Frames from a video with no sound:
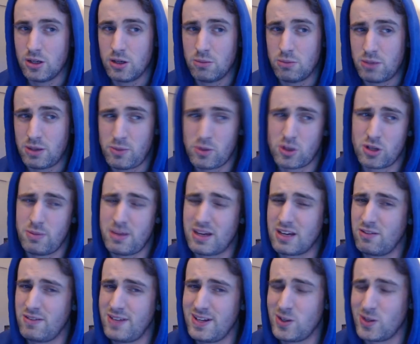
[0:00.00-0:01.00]
But I'm not going to make a
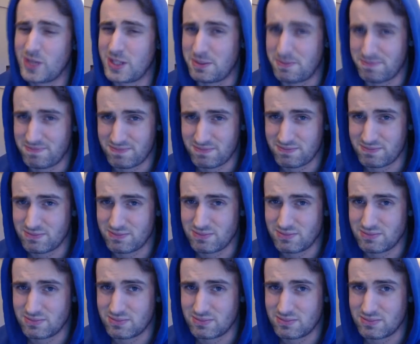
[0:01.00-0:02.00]
video on it.
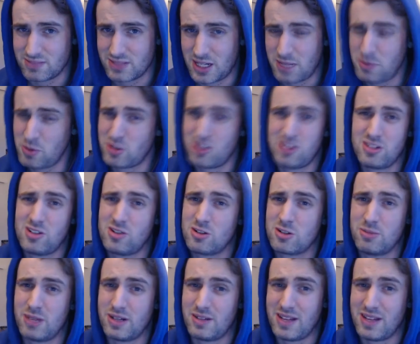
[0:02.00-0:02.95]
I'm not going to talk about it.